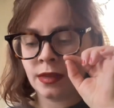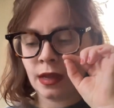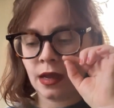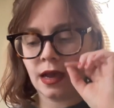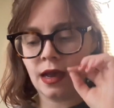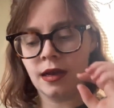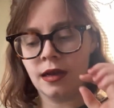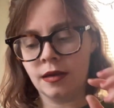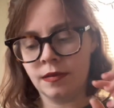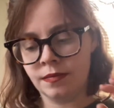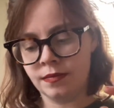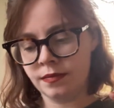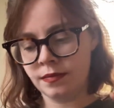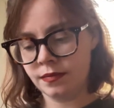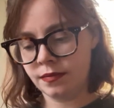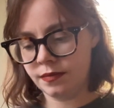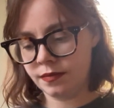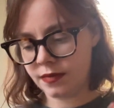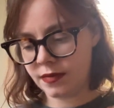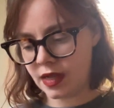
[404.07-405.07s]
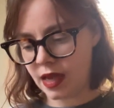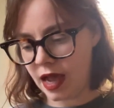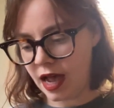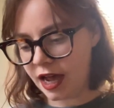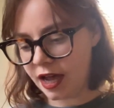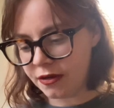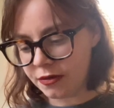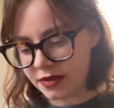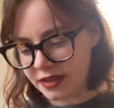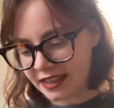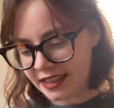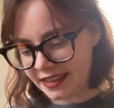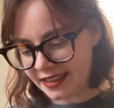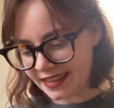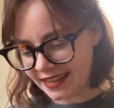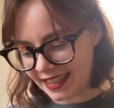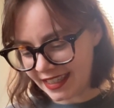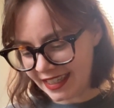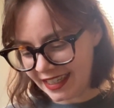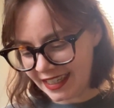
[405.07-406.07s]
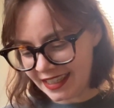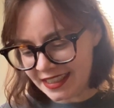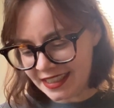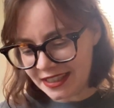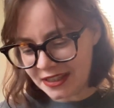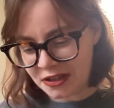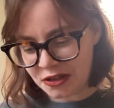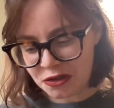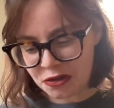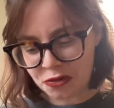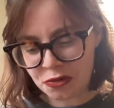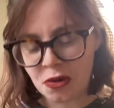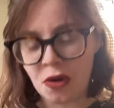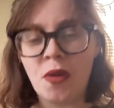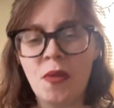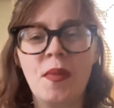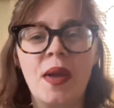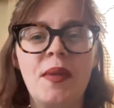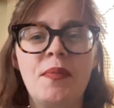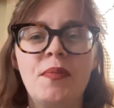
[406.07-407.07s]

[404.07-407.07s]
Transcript: I release the need to control my